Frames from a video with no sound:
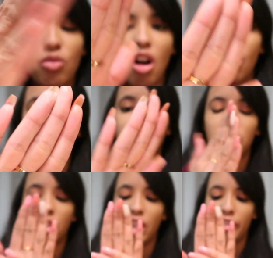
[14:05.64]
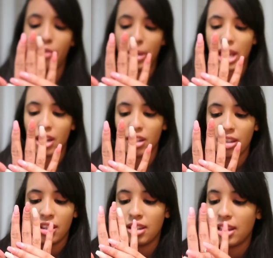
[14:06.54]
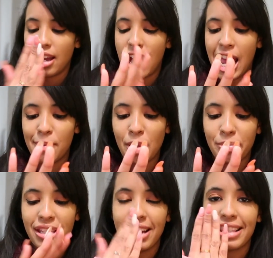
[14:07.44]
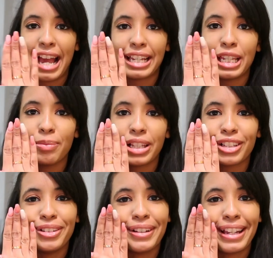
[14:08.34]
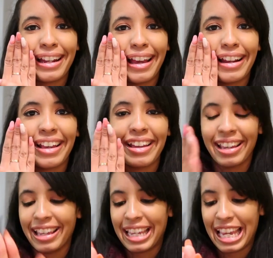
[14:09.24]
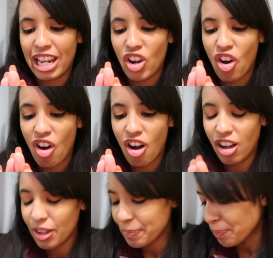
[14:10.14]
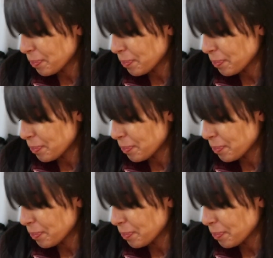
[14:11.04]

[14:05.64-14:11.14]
wrong with the Love band. I am obsessed. I keep like looking at it in awe.